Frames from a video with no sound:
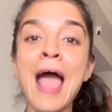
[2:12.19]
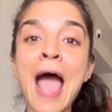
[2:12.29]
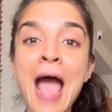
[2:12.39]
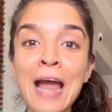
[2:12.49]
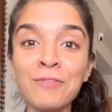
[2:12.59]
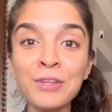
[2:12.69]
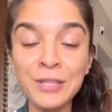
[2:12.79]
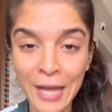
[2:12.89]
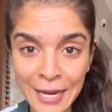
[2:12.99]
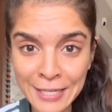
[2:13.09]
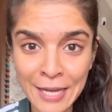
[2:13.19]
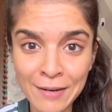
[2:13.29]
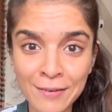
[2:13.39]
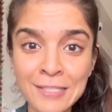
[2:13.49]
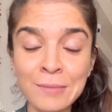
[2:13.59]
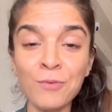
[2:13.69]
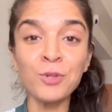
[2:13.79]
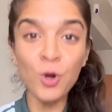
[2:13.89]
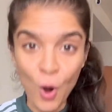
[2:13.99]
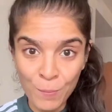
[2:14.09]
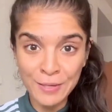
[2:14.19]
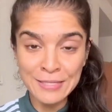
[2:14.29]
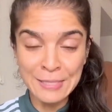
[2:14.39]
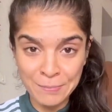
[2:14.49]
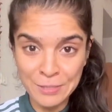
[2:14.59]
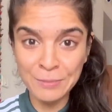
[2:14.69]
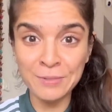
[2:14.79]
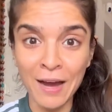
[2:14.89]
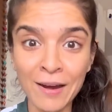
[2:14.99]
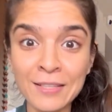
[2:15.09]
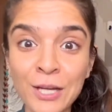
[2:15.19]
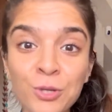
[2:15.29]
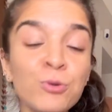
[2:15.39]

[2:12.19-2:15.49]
And with night terror, some of the common symptoms are that,